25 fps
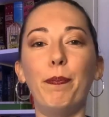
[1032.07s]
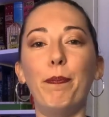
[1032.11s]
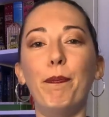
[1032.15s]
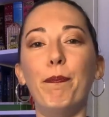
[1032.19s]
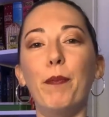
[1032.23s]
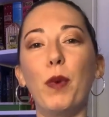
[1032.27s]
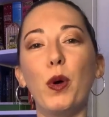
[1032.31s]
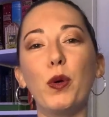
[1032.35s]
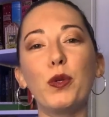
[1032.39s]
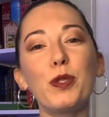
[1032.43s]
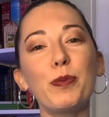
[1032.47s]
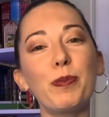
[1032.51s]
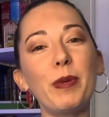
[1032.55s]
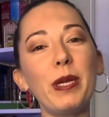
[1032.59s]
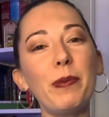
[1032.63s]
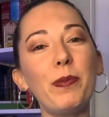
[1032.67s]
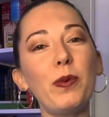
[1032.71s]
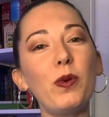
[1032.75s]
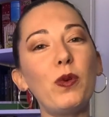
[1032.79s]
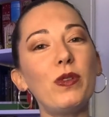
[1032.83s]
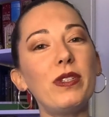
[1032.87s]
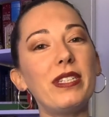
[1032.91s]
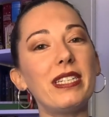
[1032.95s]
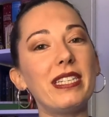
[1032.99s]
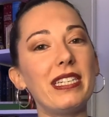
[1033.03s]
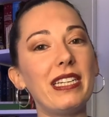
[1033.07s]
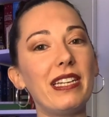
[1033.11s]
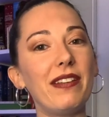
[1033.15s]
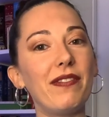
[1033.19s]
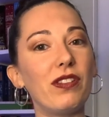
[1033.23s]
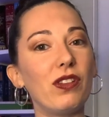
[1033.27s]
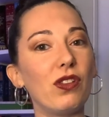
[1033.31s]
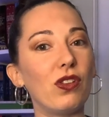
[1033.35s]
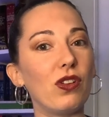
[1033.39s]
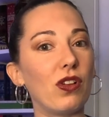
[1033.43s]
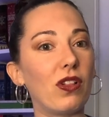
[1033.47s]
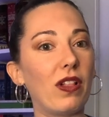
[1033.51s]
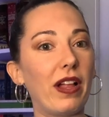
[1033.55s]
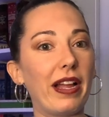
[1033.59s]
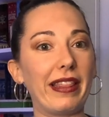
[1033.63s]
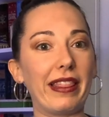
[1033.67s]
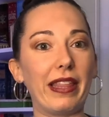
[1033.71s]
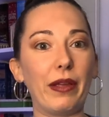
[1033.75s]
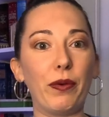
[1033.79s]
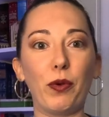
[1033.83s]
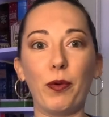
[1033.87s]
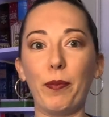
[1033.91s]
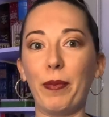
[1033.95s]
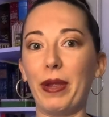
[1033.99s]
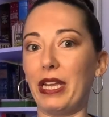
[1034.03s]
Most people didn't even look like
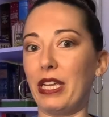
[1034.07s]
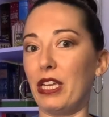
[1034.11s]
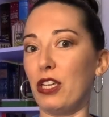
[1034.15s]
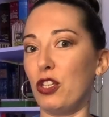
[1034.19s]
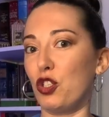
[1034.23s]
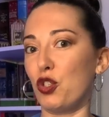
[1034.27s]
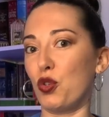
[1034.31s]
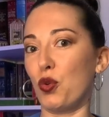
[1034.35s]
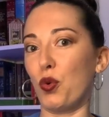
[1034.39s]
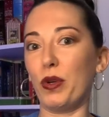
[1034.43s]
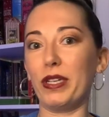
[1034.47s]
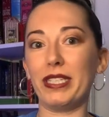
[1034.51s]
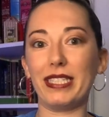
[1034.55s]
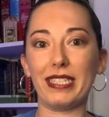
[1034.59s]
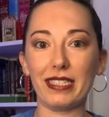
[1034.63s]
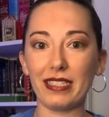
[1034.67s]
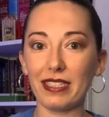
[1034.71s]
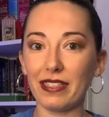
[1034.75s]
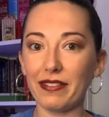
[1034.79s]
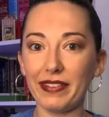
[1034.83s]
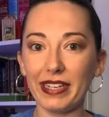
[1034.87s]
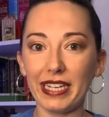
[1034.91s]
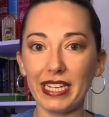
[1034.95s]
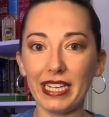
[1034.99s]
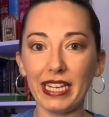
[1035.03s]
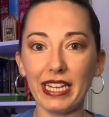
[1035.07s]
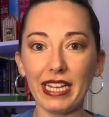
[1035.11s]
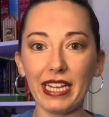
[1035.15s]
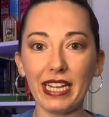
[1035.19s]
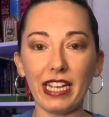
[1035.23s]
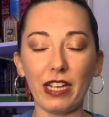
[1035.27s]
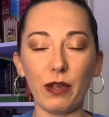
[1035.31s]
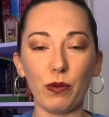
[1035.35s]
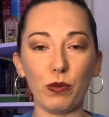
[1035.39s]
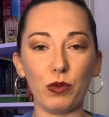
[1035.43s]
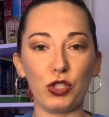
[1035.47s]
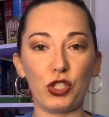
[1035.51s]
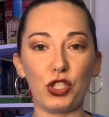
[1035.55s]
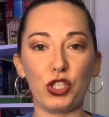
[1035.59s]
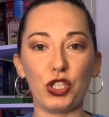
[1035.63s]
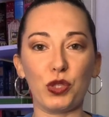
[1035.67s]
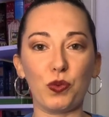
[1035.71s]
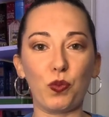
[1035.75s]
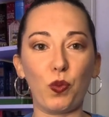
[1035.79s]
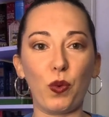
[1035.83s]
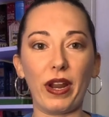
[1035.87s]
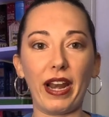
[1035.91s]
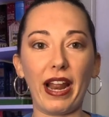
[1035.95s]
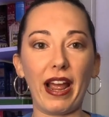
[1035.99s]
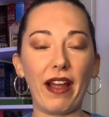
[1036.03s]
they were making choices of eating. It was
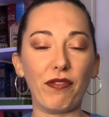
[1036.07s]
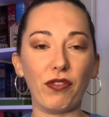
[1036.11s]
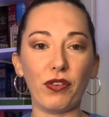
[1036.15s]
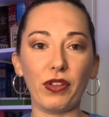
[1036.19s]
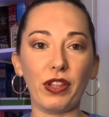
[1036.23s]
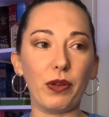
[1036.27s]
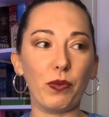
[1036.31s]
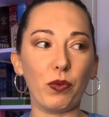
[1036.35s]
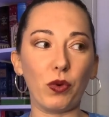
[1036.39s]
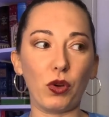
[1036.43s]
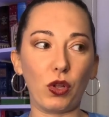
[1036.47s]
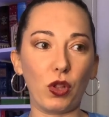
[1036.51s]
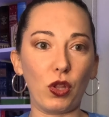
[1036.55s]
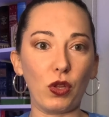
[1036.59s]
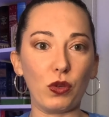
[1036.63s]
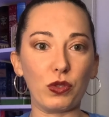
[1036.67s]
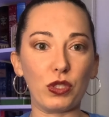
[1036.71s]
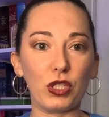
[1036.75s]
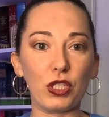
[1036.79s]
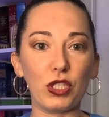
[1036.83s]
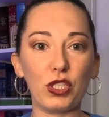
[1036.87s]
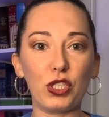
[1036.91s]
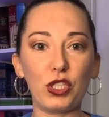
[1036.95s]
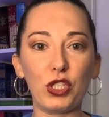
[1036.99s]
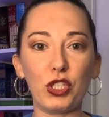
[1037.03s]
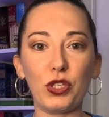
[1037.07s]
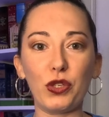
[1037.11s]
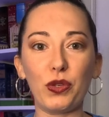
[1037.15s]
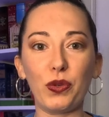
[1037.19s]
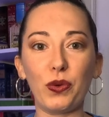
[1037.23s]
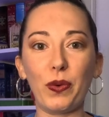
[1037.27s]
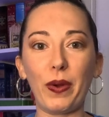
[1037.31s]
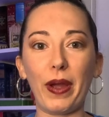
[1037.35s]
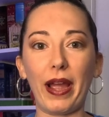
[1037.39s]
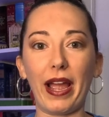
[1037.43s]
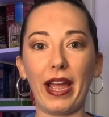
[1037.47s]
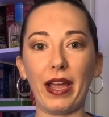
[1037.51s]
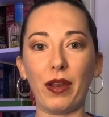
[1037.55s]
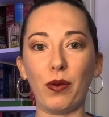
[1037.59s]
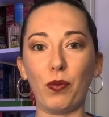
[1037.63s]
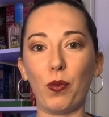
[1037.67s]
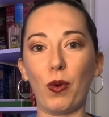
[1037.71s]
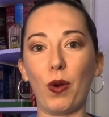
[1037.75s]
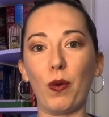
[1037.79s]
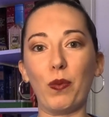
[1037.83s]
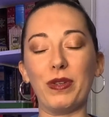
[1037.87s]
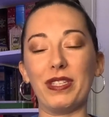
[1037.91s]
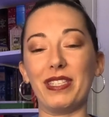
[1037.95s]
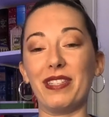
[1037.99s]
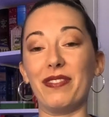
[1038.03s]
just whatever they were closest to and
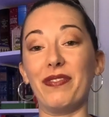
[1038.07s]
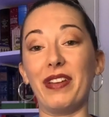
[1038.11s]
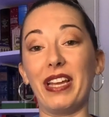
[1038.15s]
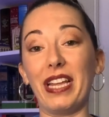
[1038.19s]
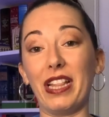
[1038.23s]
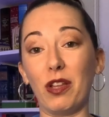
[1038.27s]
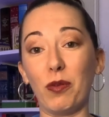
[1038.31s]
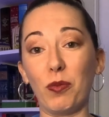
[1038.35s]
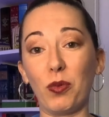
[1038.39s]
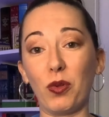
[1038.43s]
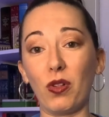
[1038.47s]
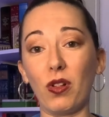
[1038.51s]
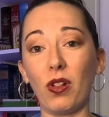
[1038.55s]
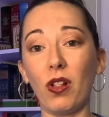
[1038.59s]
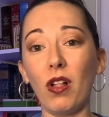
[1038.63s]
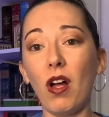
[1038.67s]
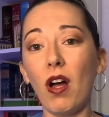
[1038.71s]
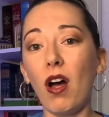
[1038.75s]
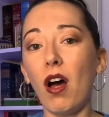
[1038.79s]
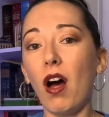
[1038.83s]
what was available.